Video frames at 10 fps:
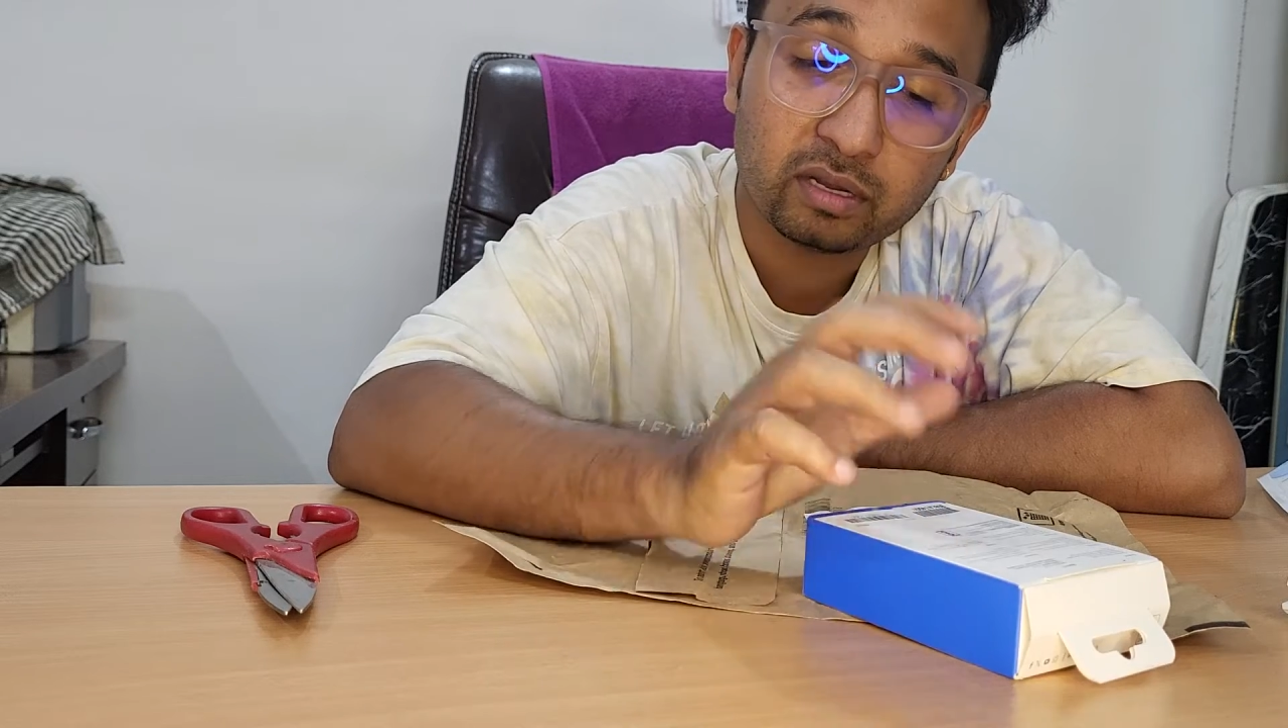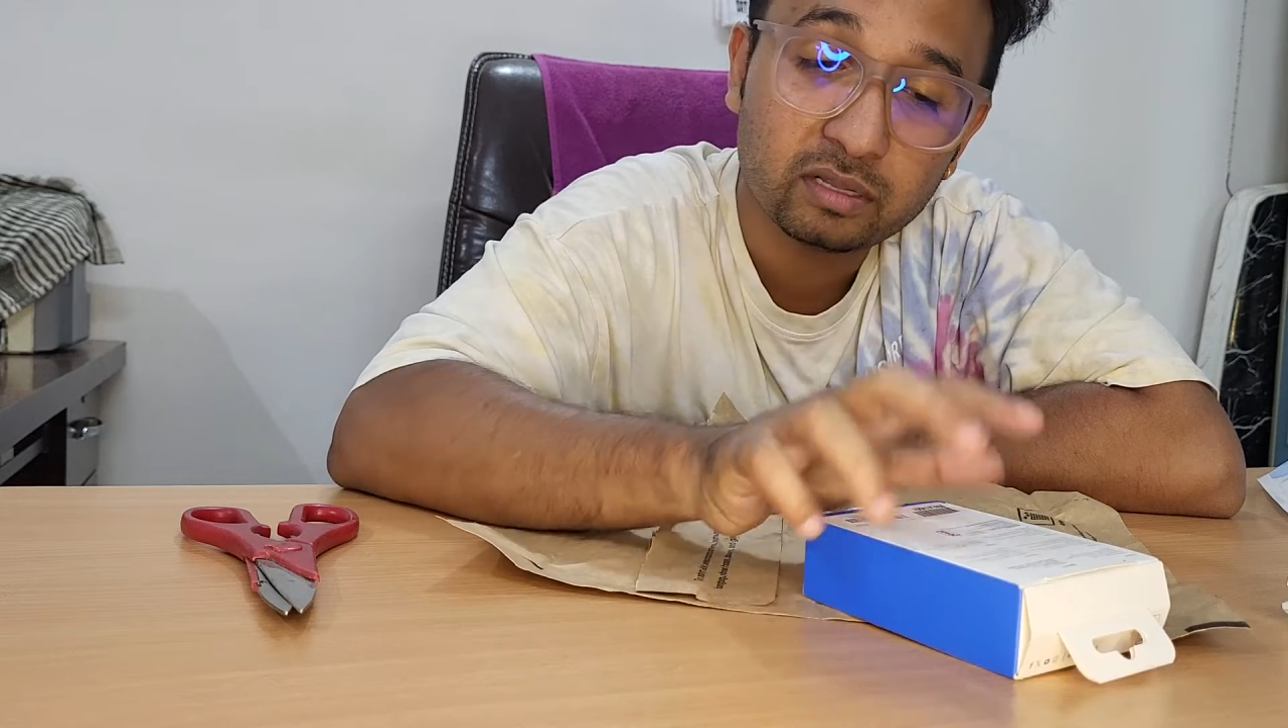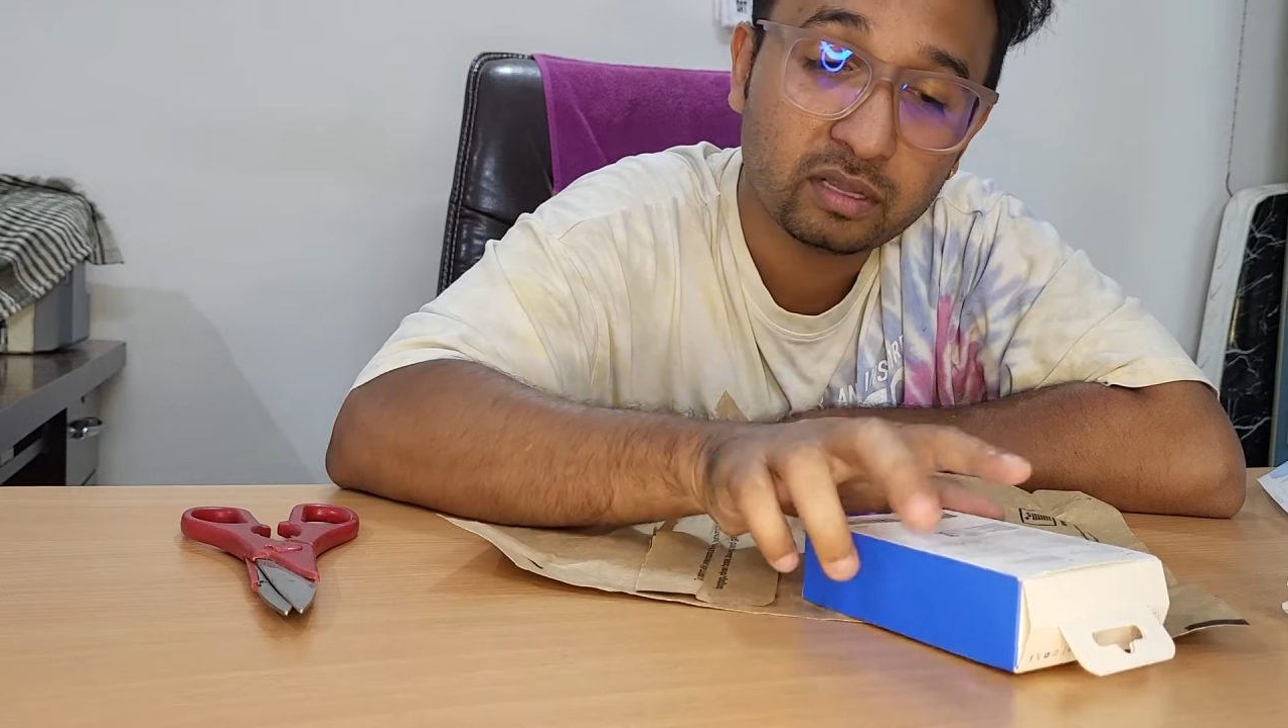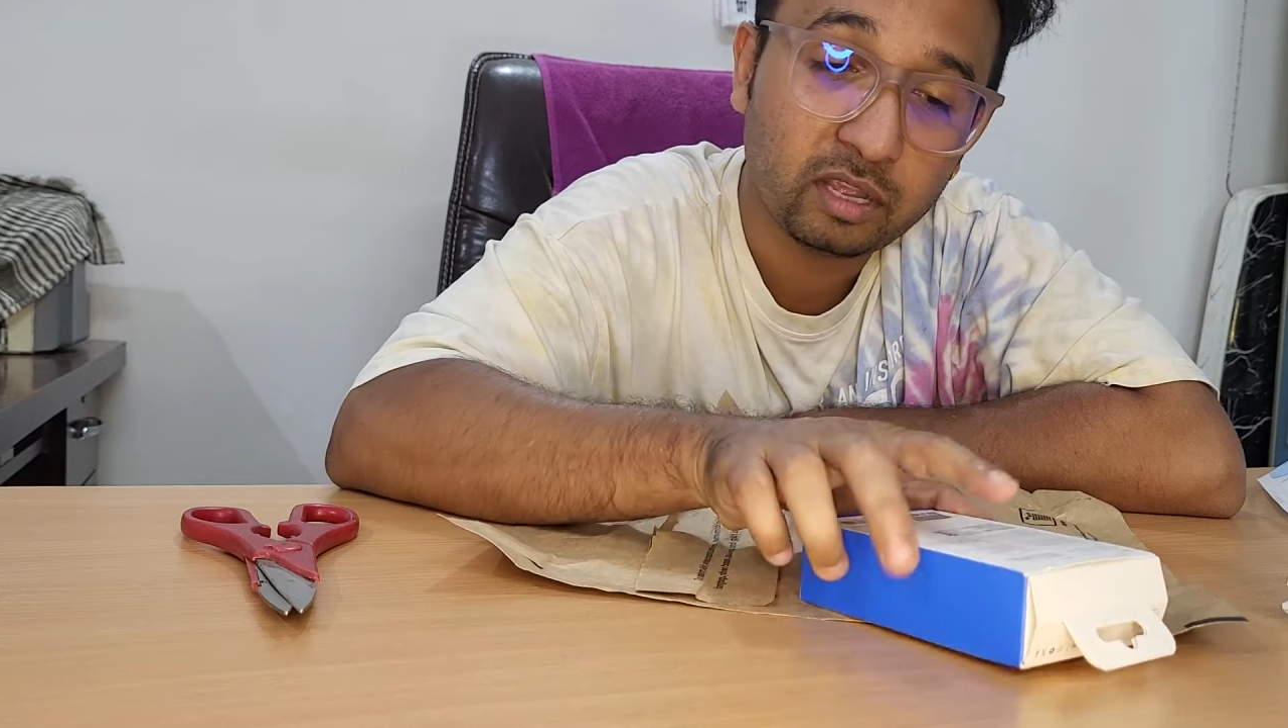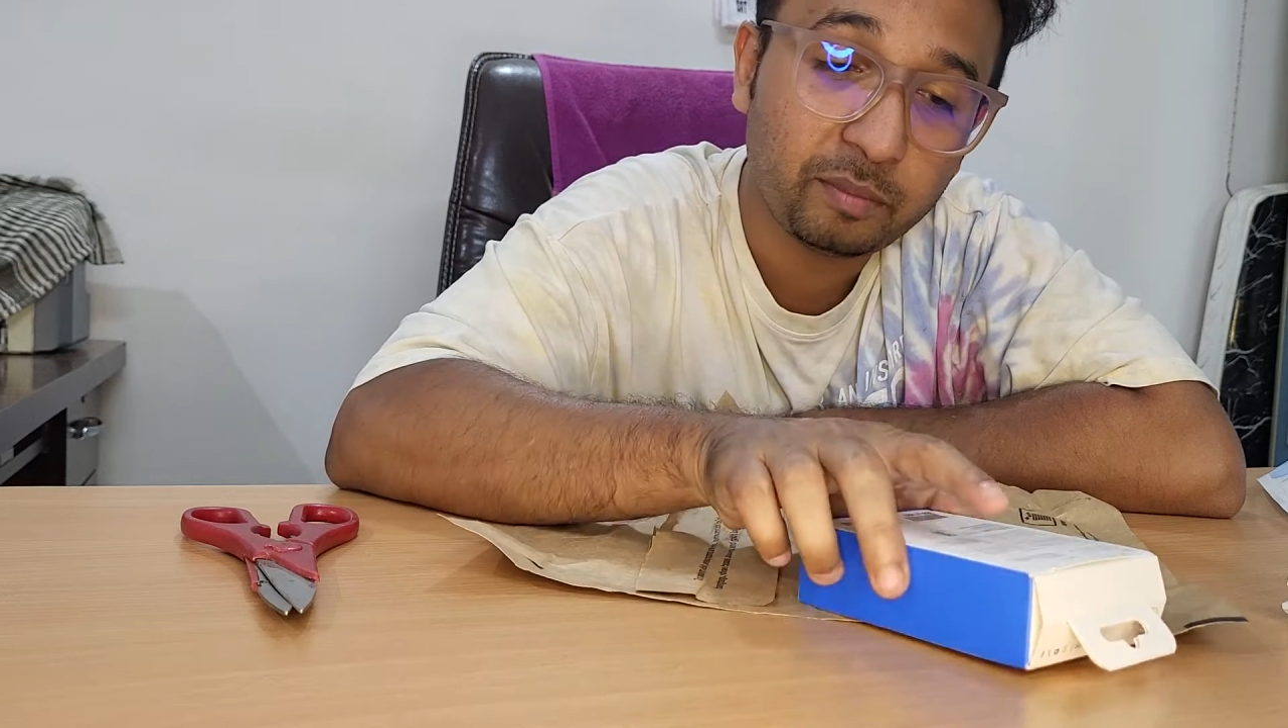
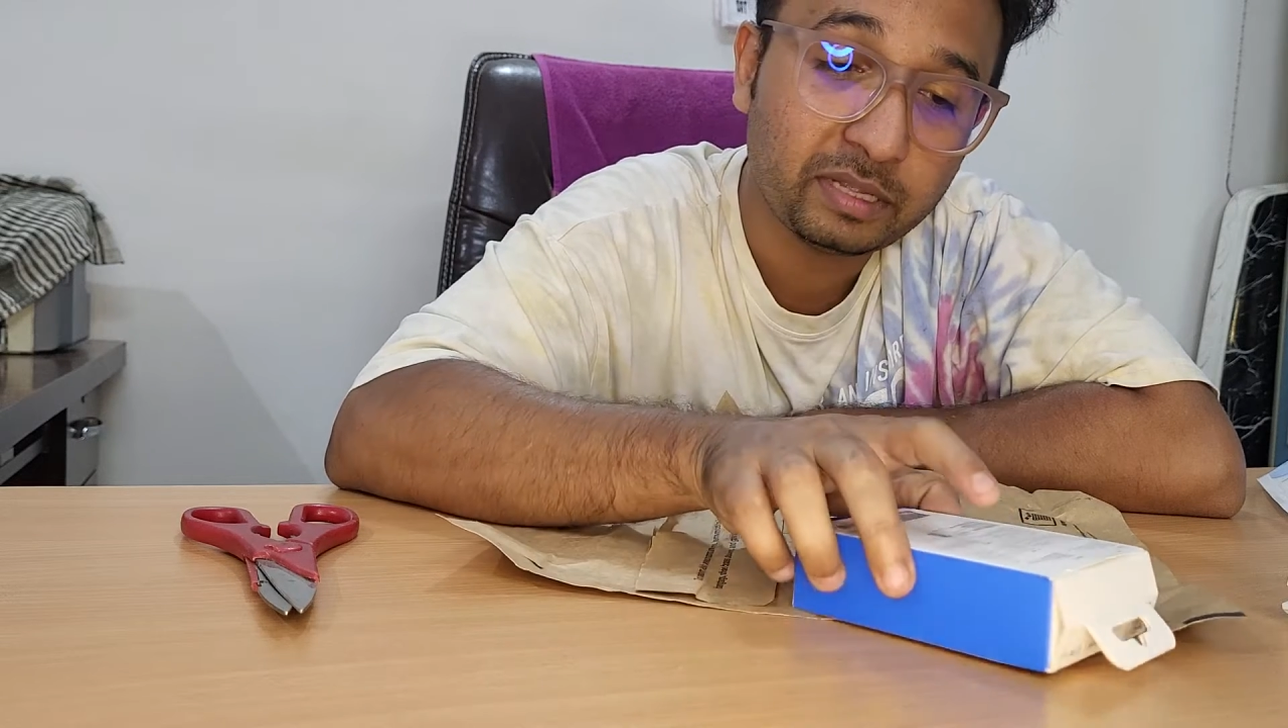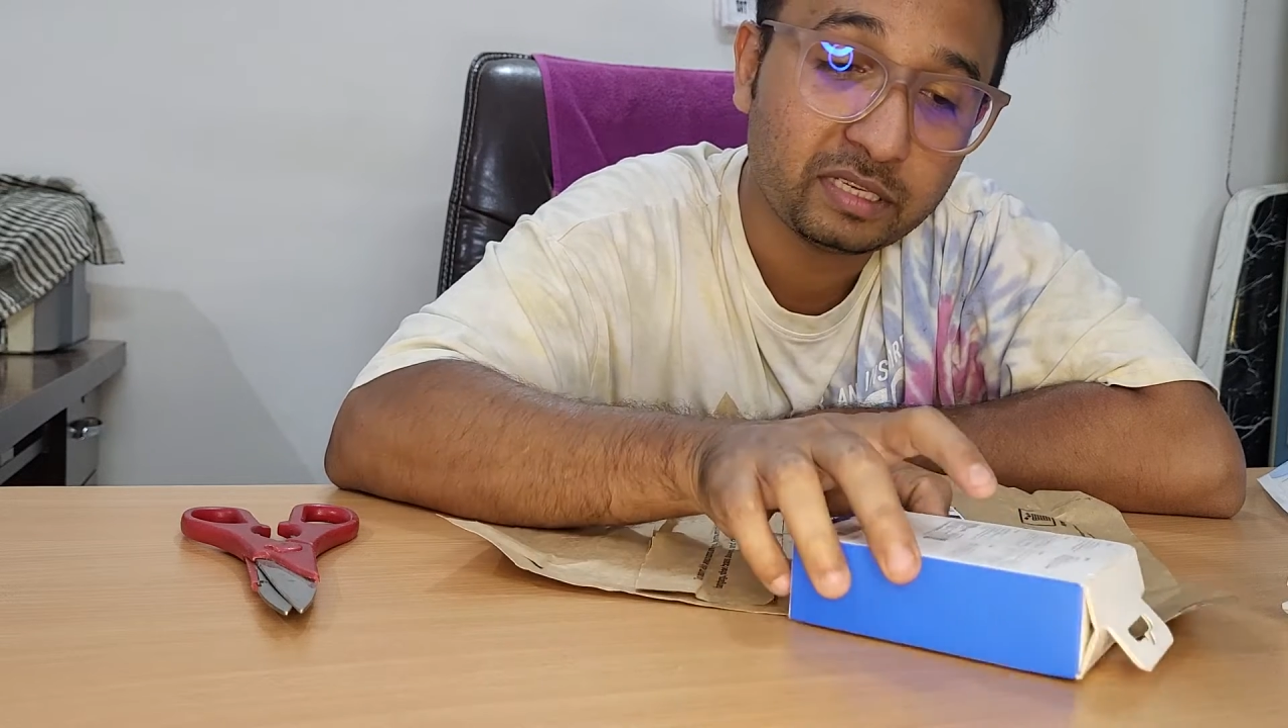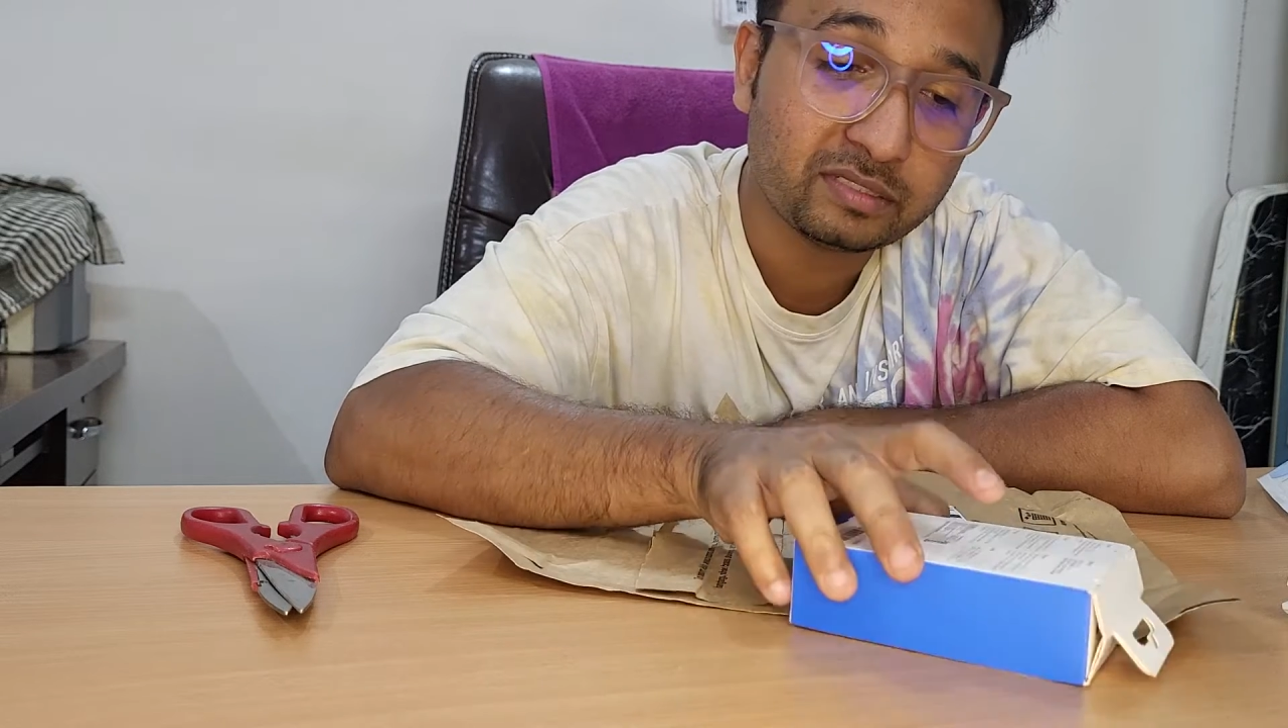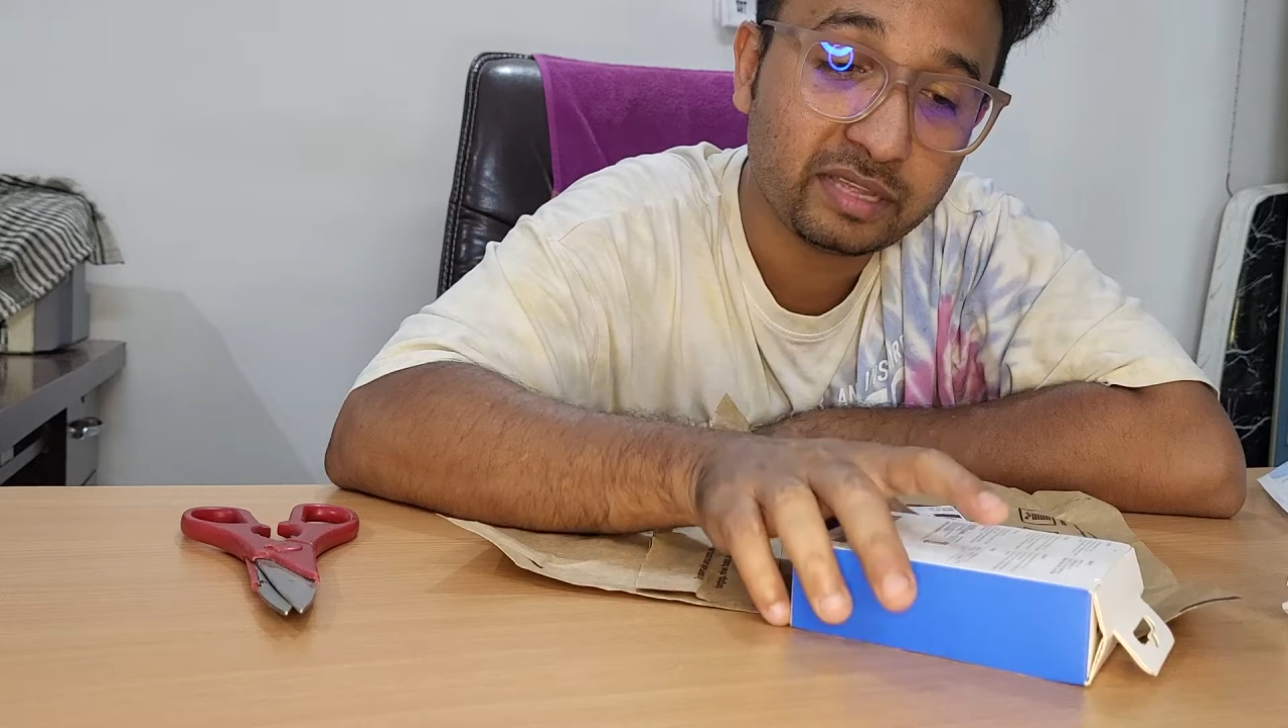the images